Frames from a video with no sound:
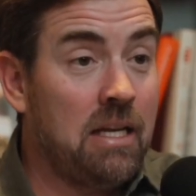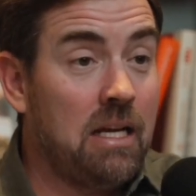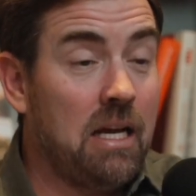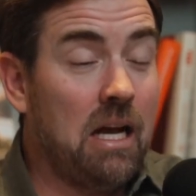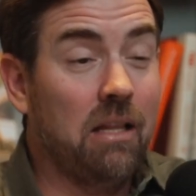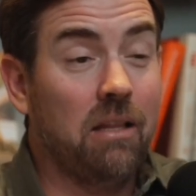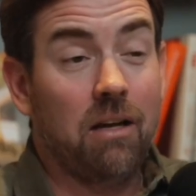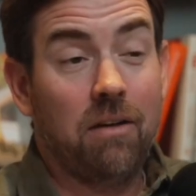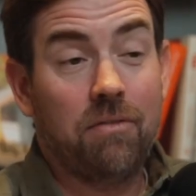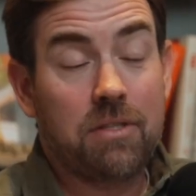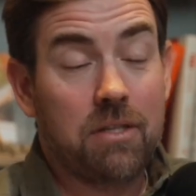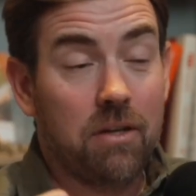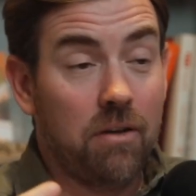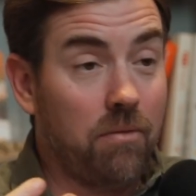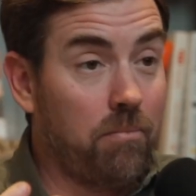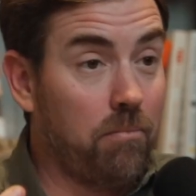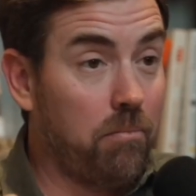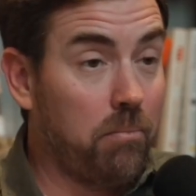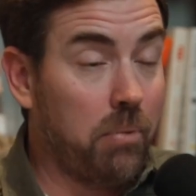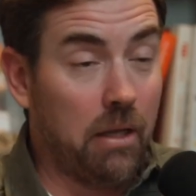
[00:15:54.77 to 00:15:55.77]
I love
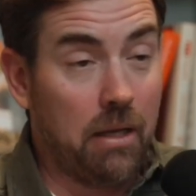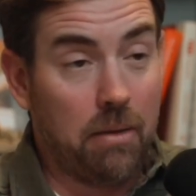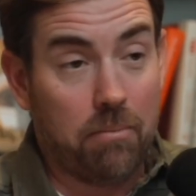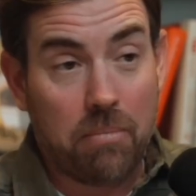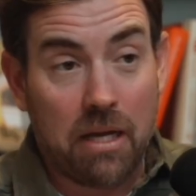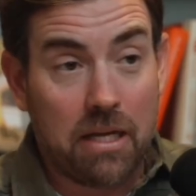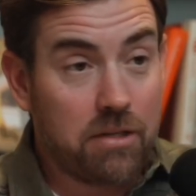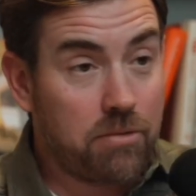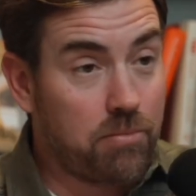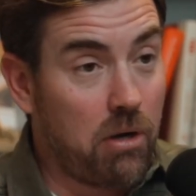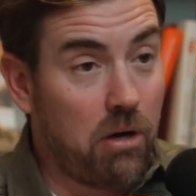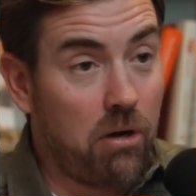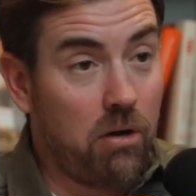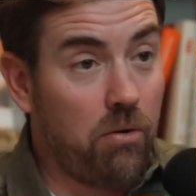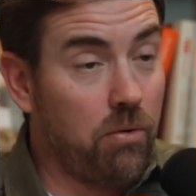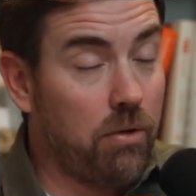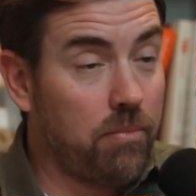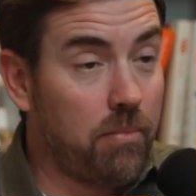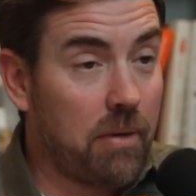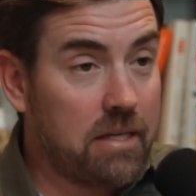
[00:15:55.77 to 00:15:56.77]
to play
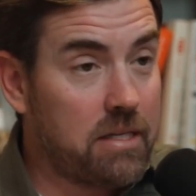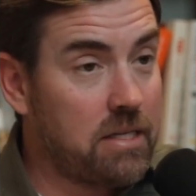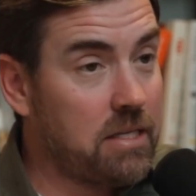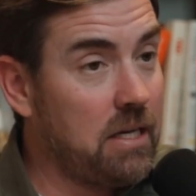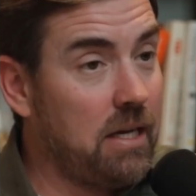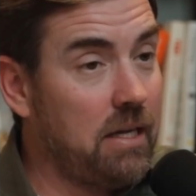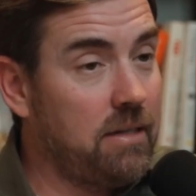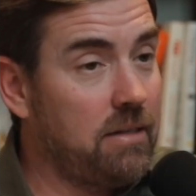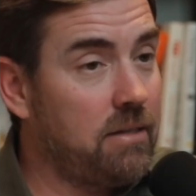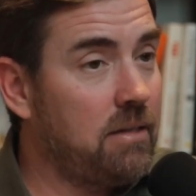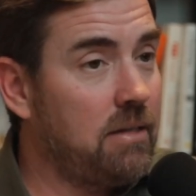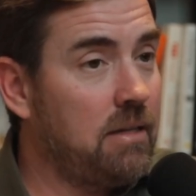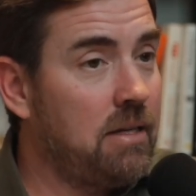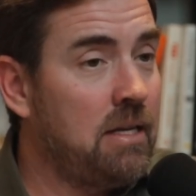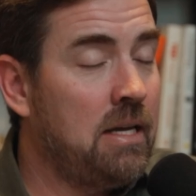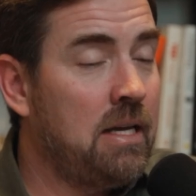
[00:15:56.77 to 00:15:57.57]
baseball with my son.